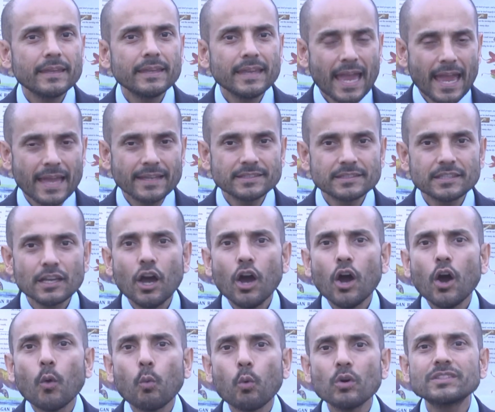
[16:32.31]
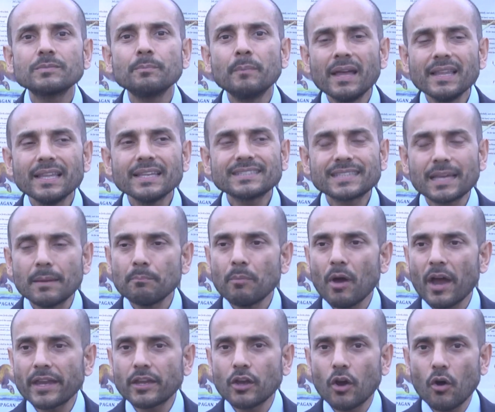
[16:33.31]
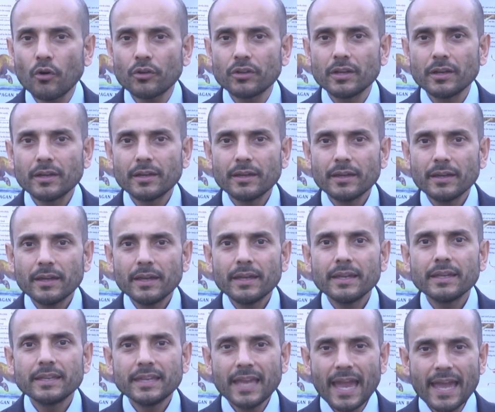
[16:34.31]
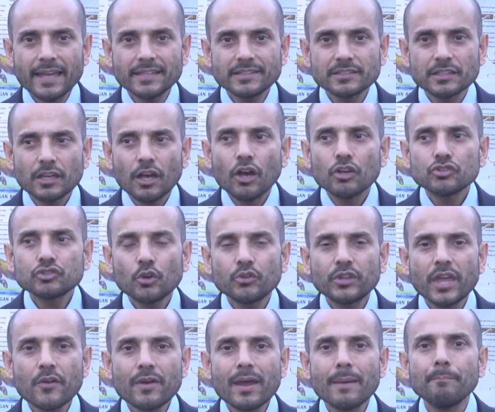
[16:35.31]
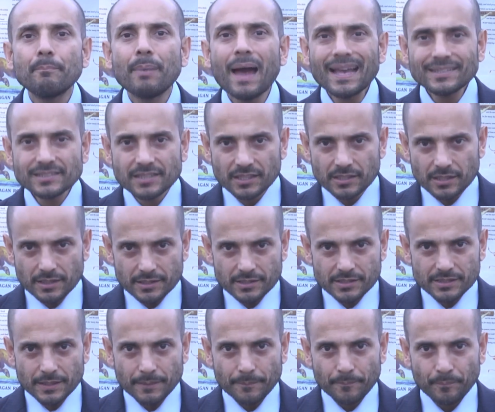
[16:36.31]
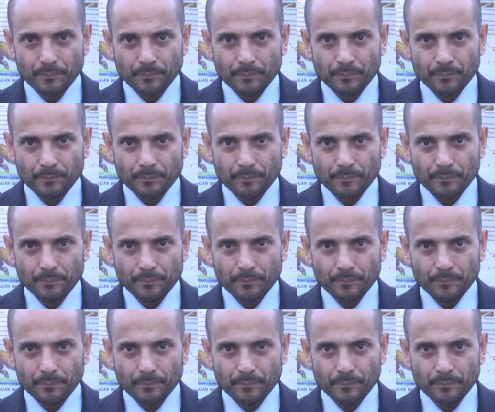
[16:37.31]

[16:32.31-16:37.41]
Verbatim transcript: Yes. Was Miller sent by God? yes. So they're ambassadors.